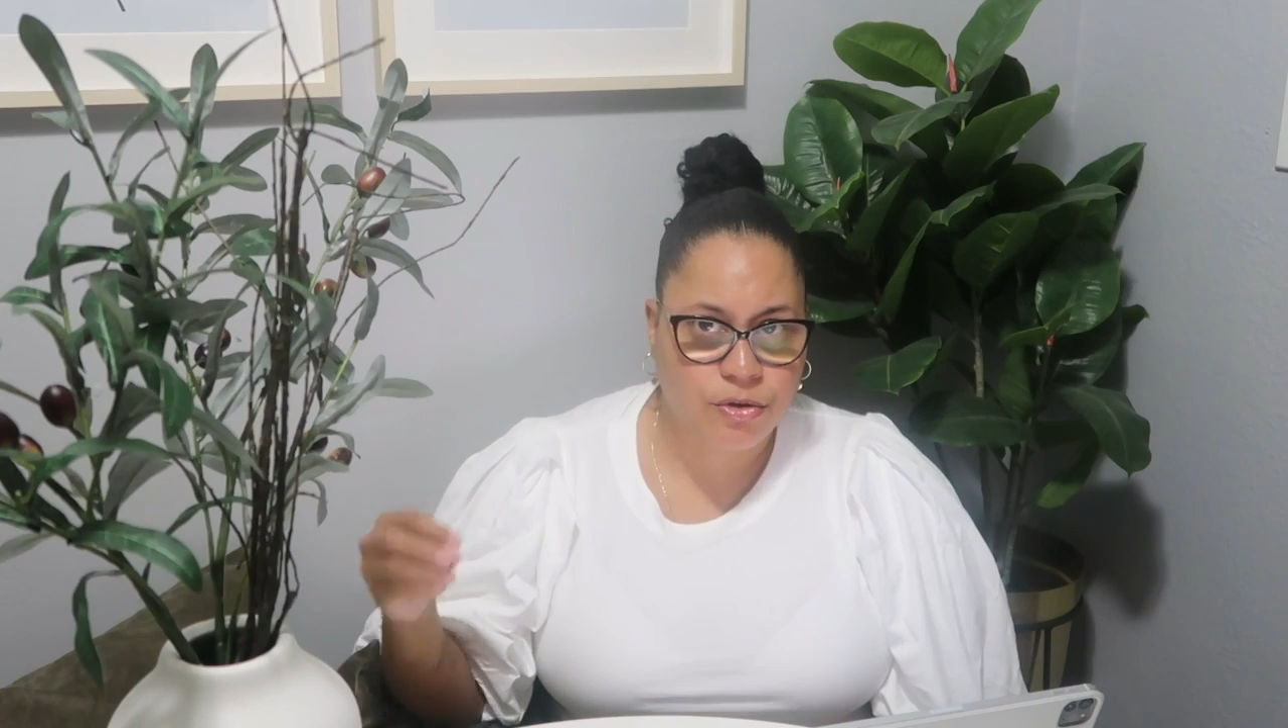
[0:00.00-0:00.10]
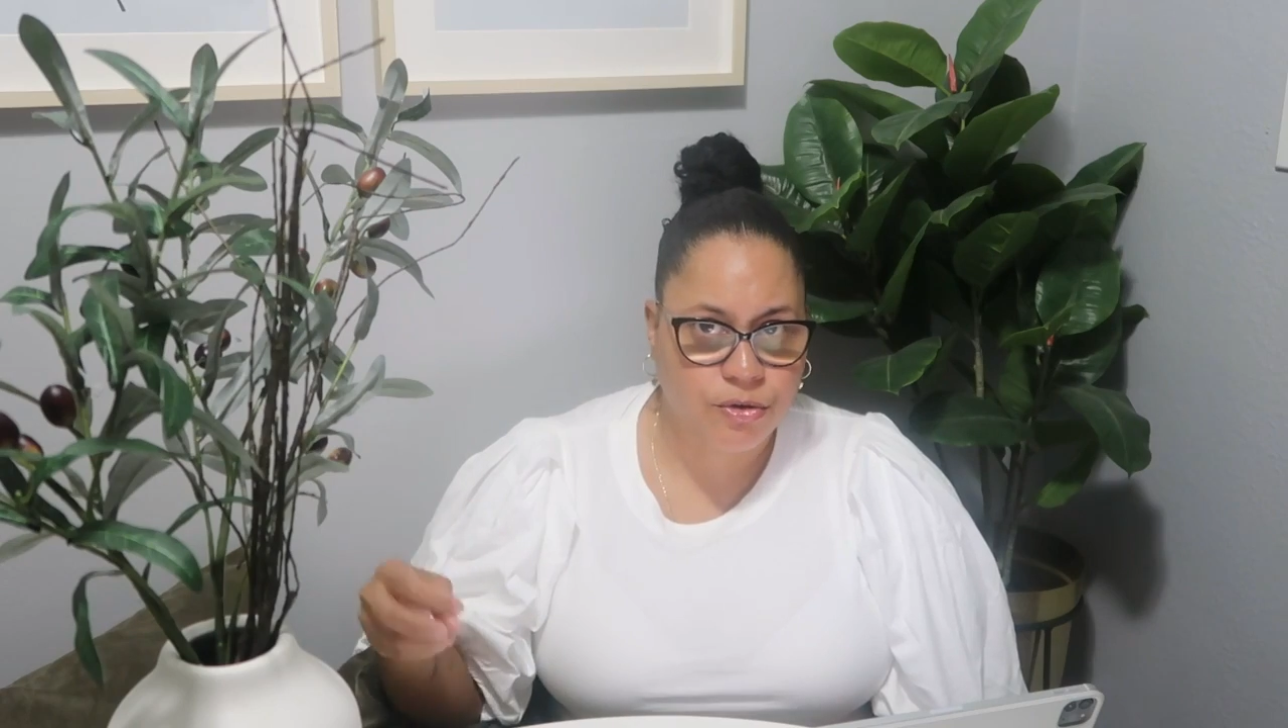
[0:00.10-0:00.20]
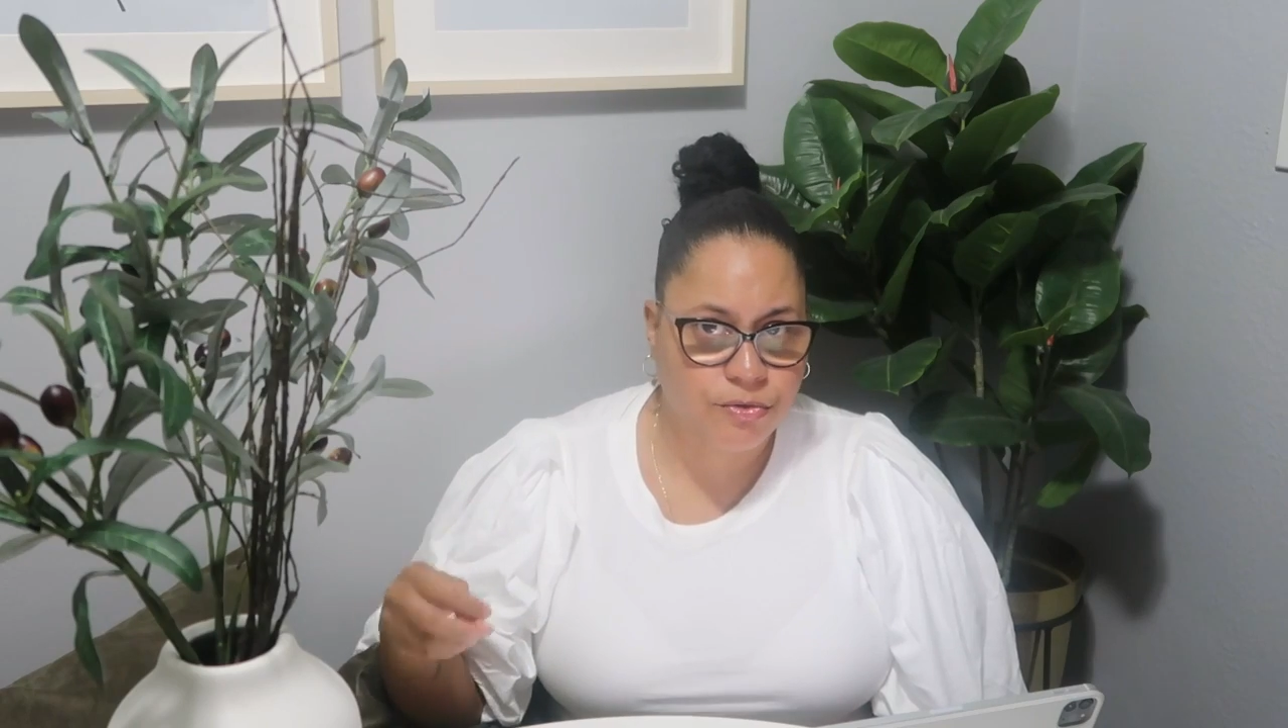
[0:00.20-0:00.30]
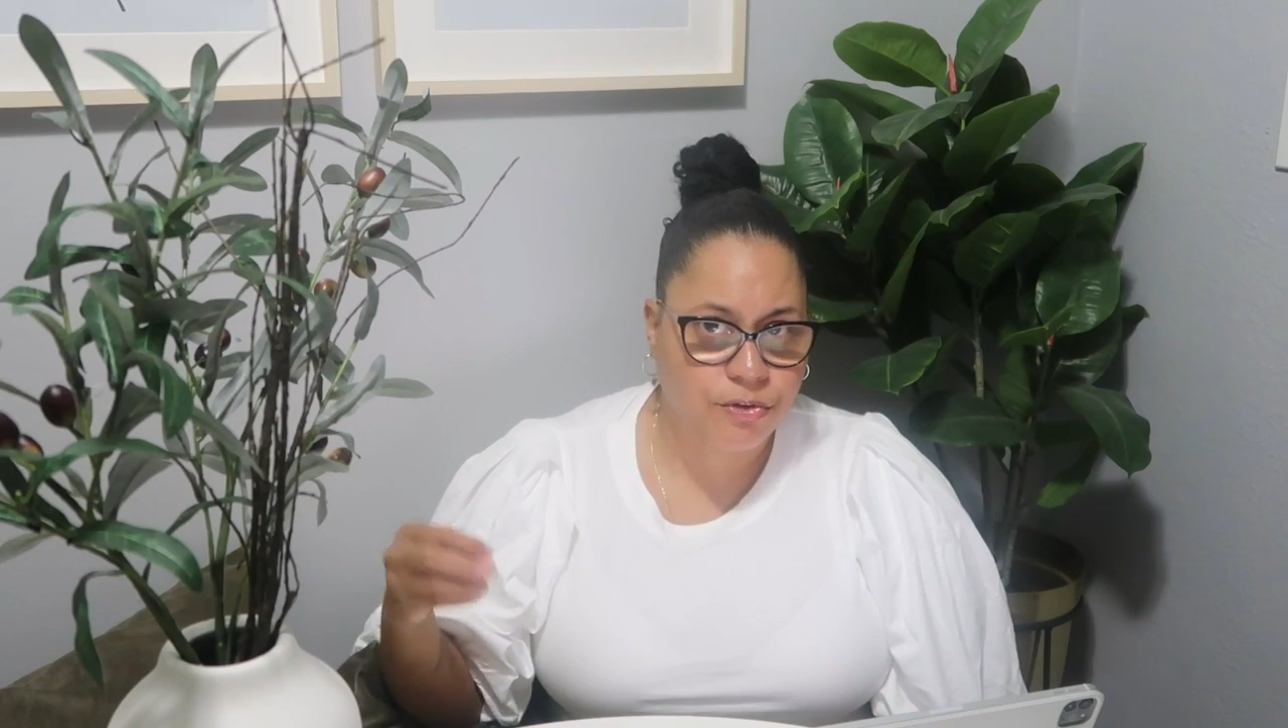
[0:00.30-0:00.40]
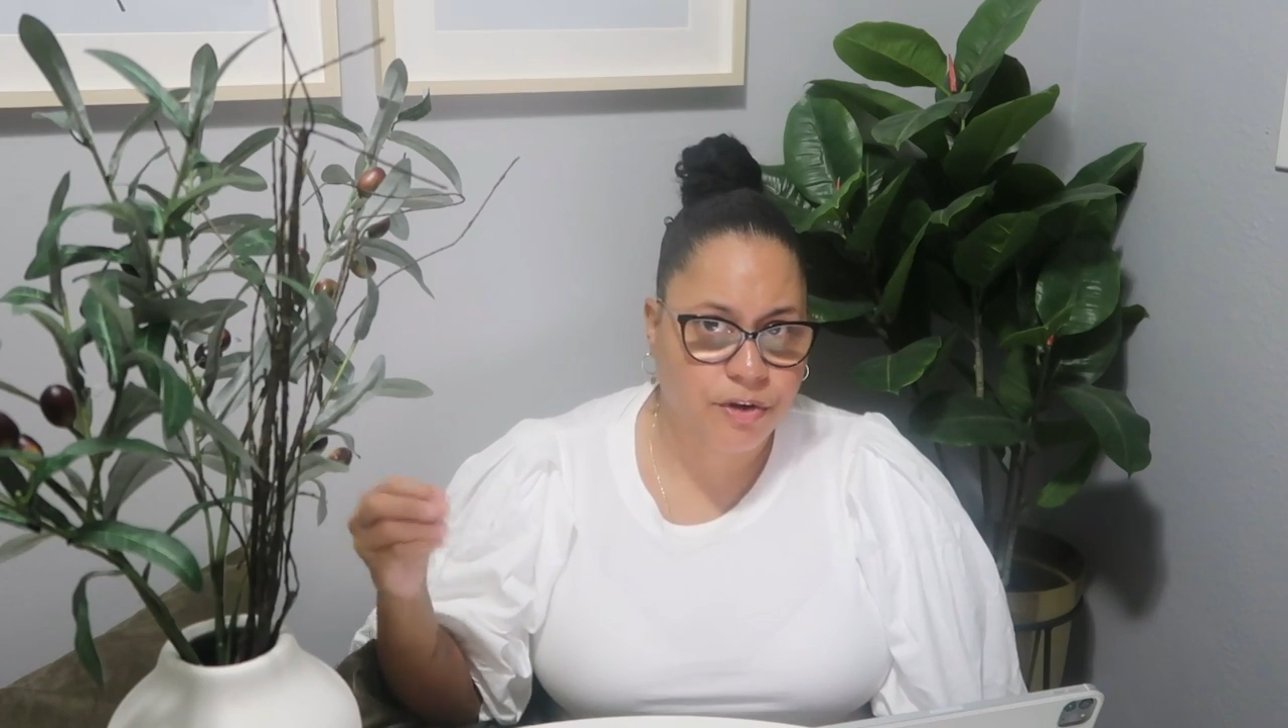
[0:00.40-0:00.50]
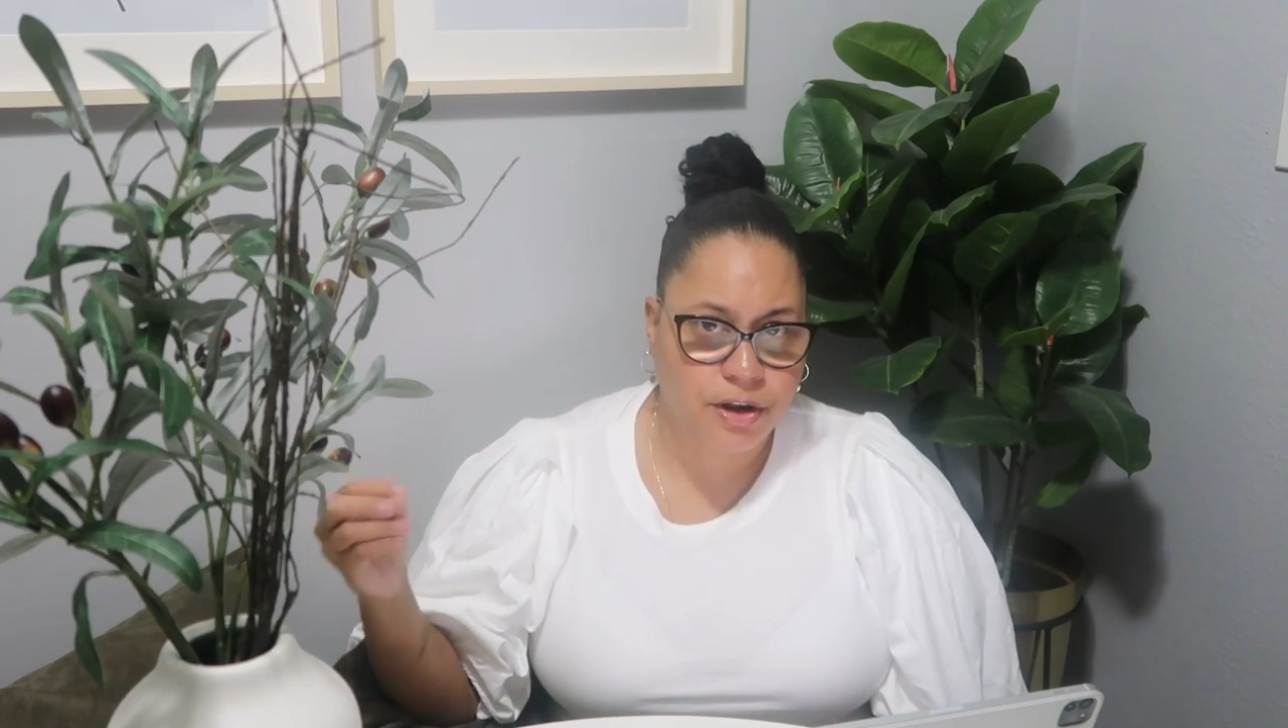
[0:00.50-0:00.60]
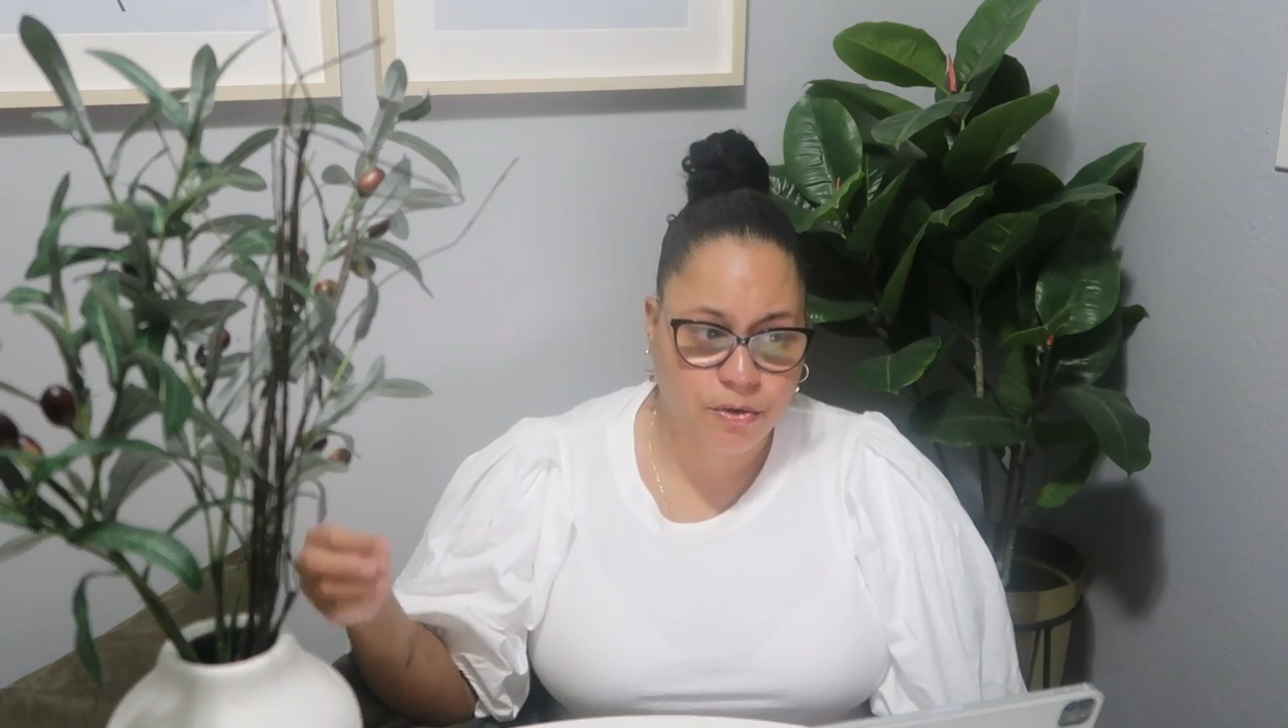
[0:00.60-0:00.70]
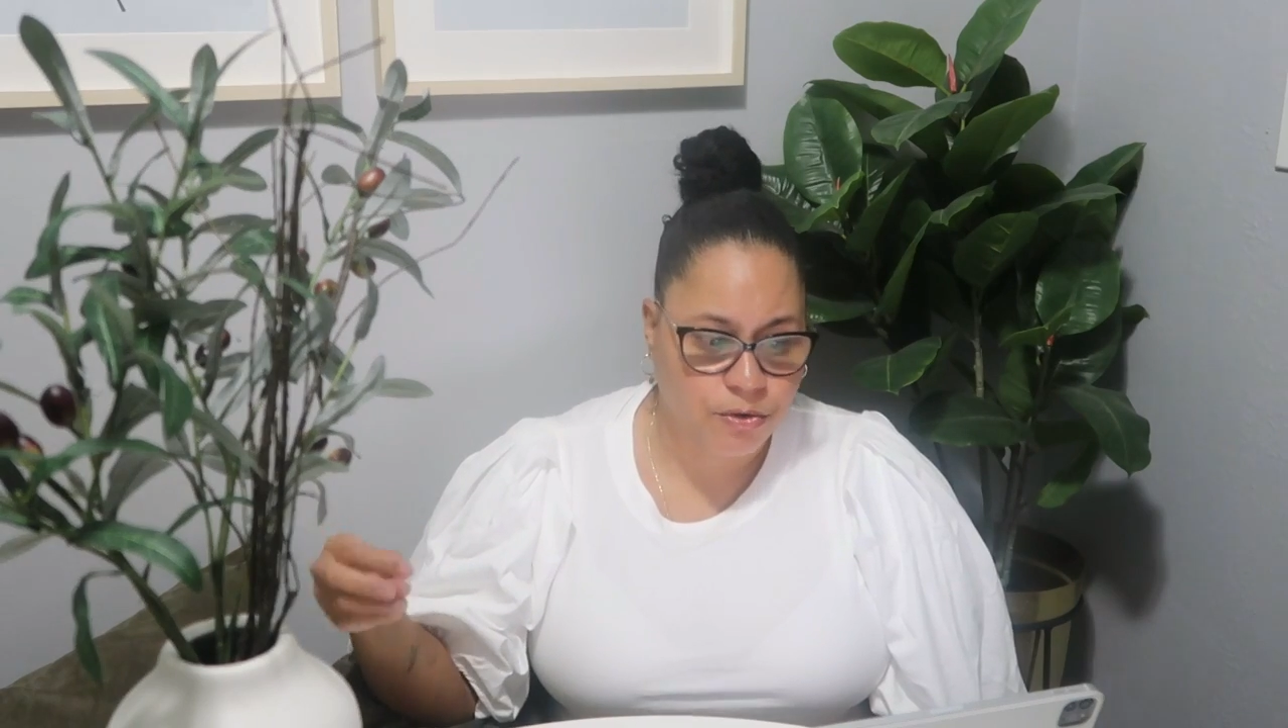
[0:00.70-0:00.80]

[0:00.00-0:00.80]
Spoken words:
over and